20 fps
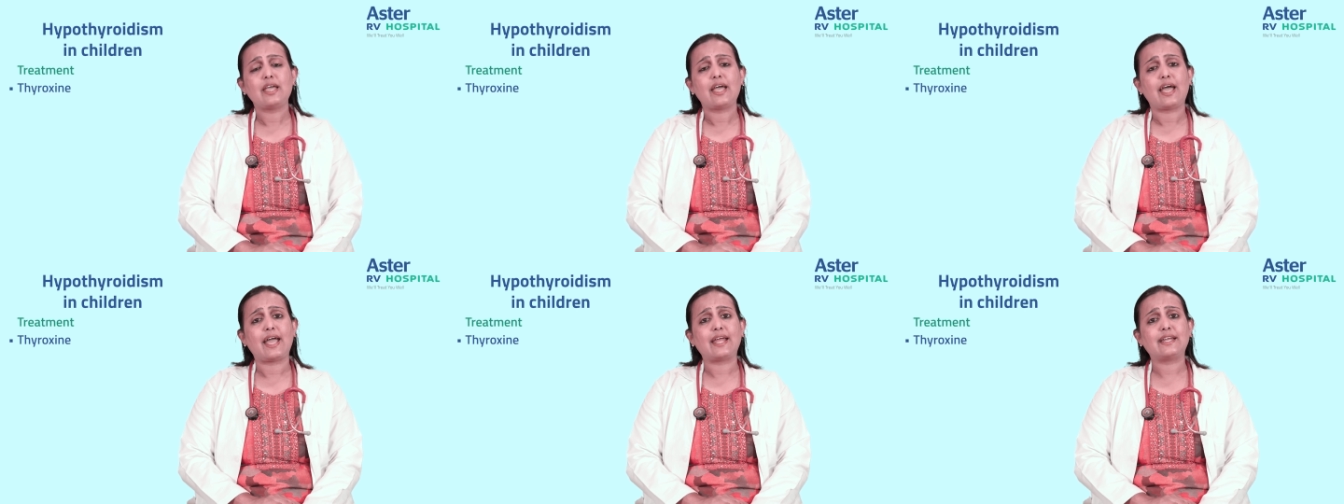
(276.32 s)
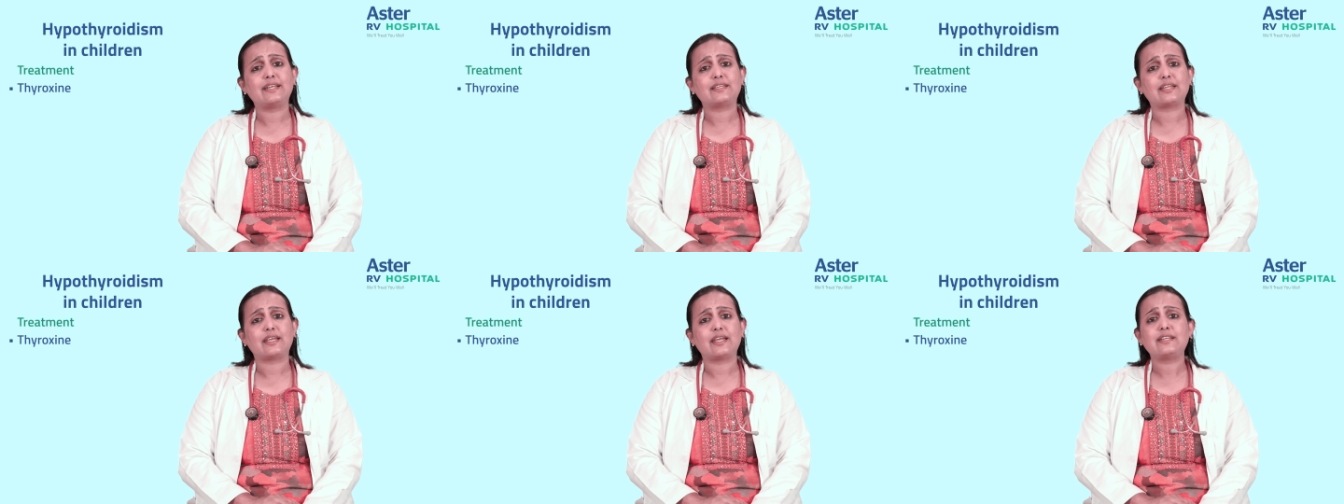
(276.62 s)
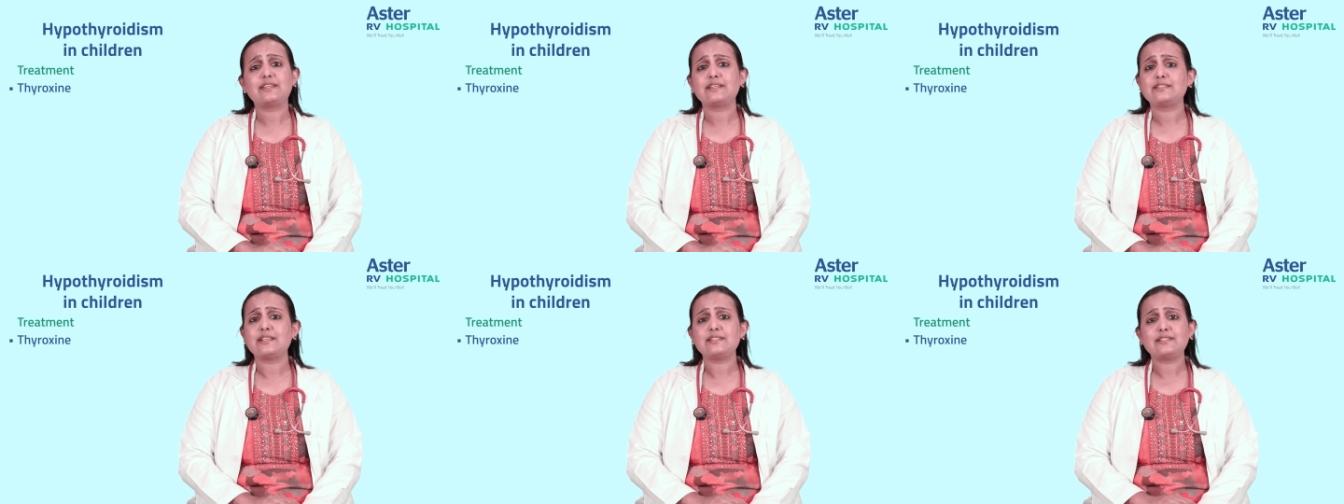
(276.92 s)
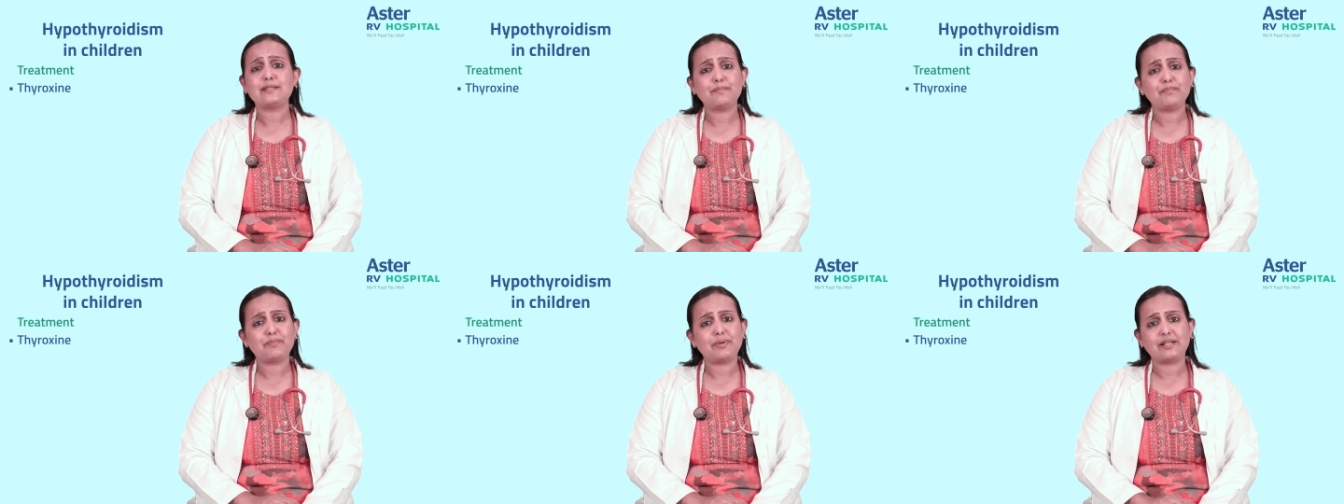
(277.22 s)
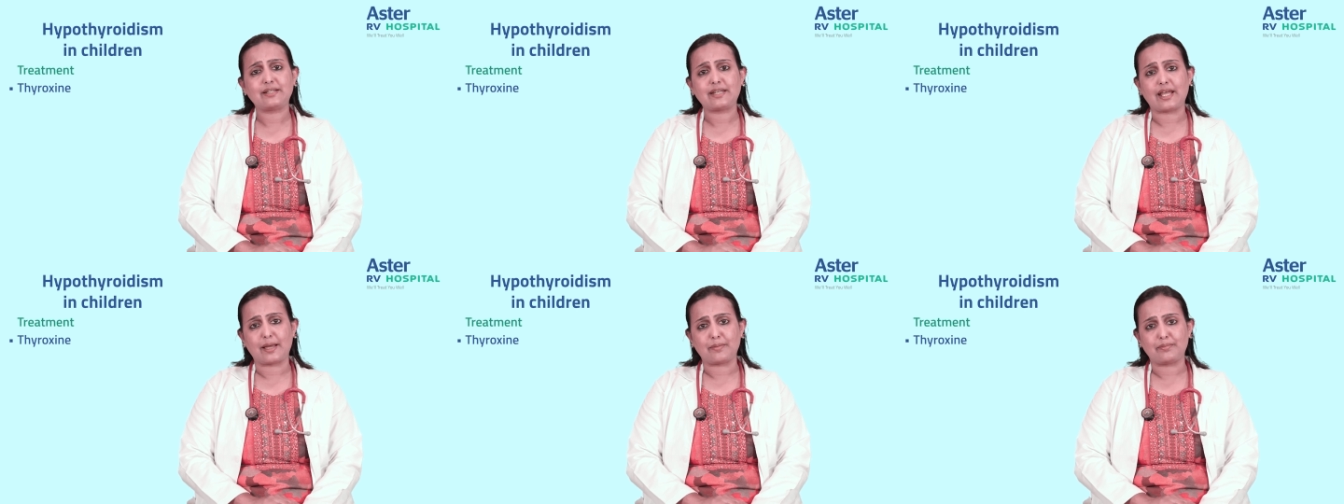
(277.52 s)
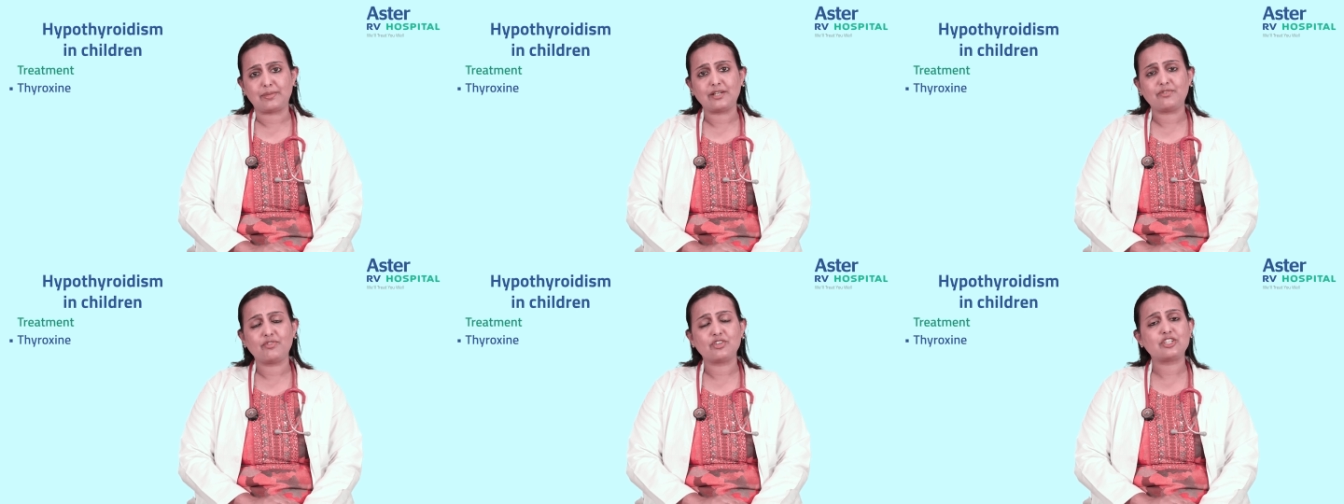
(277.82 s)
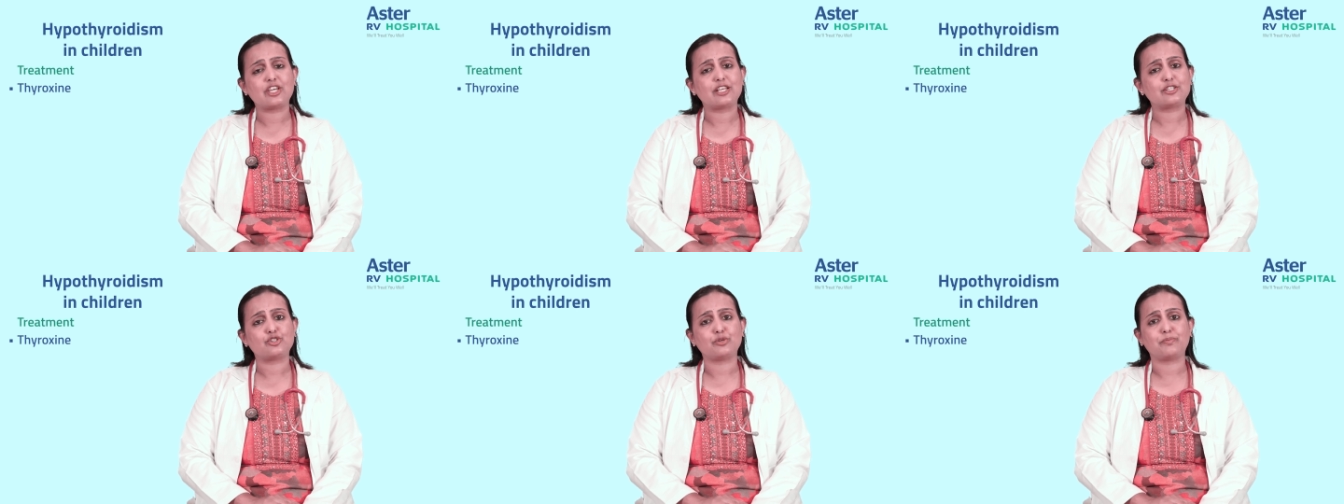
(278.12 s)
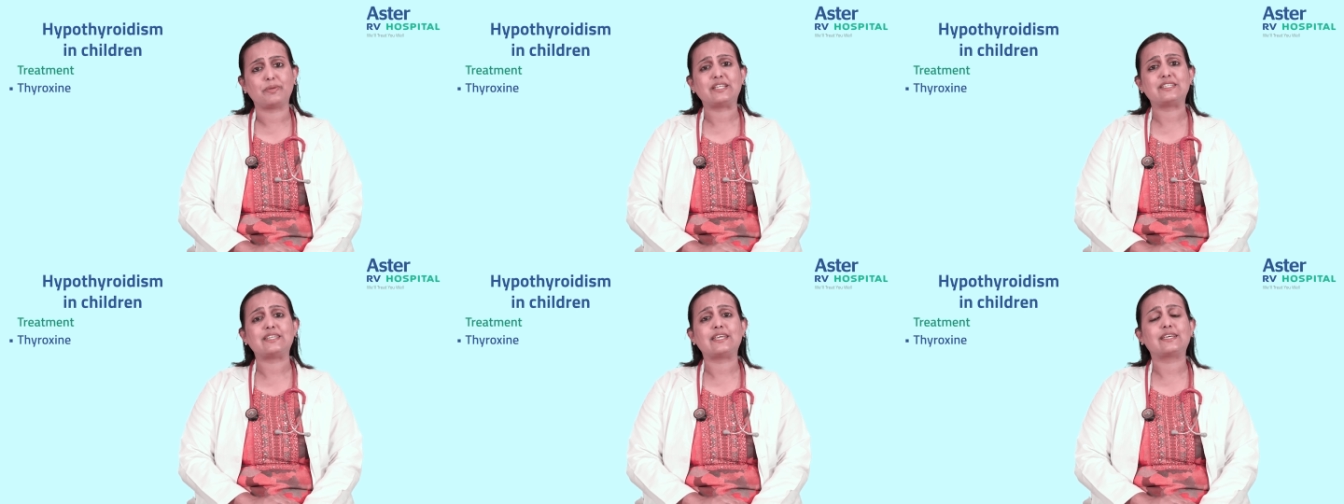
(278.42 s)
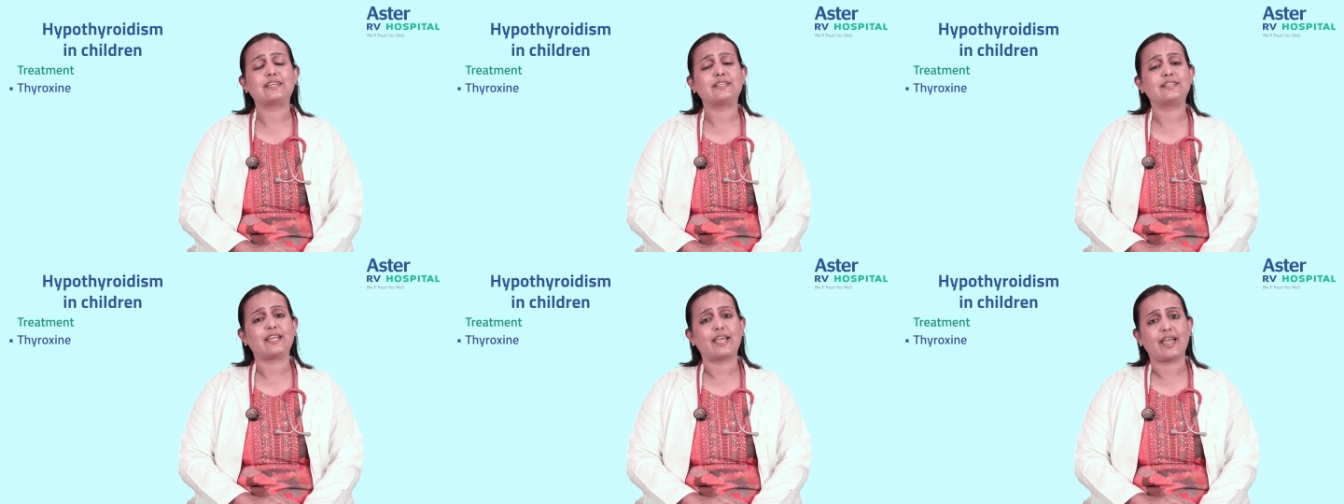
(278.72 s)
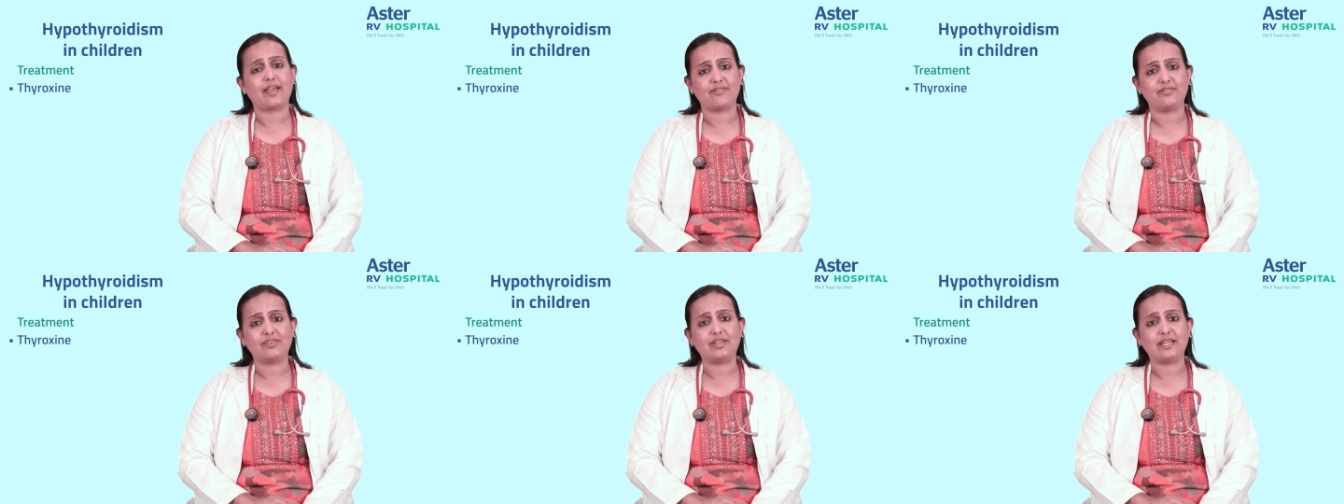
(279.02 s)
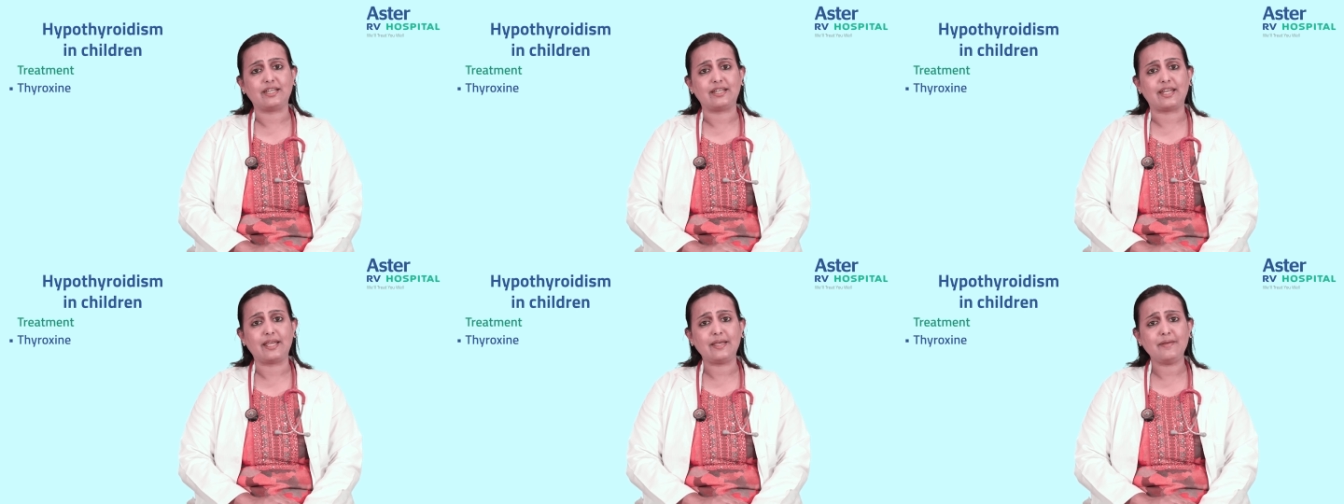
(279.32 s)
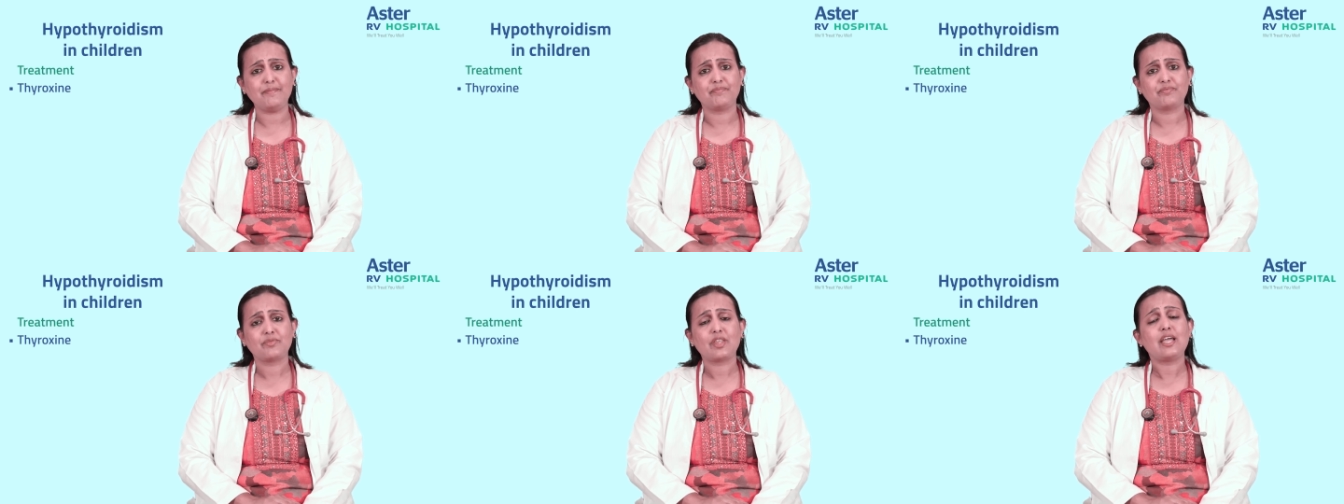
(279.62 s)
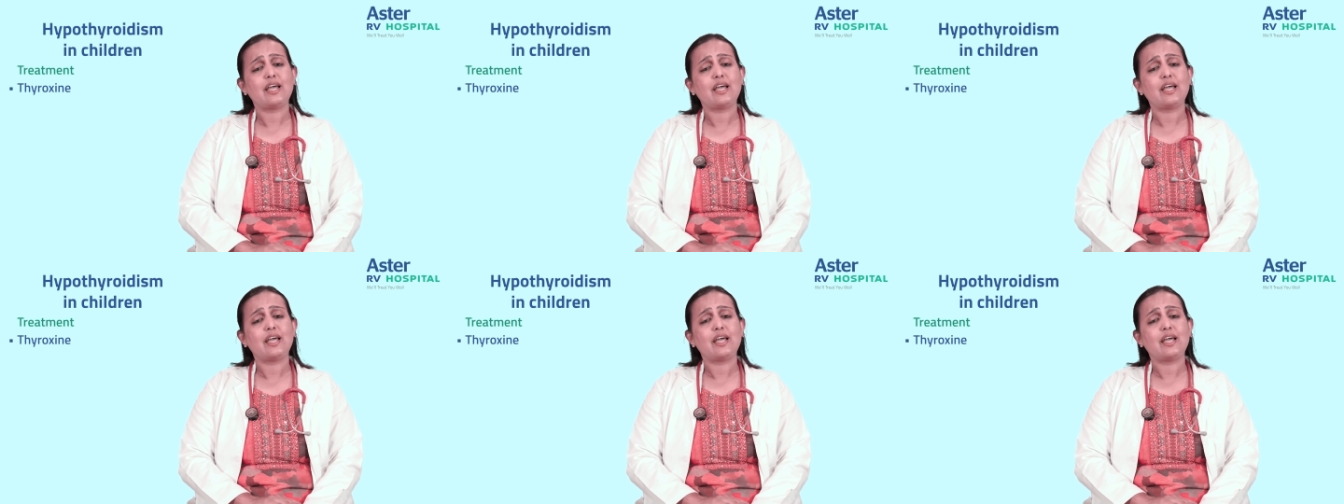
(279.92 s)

and it is a simple tablet which has to be taken every day,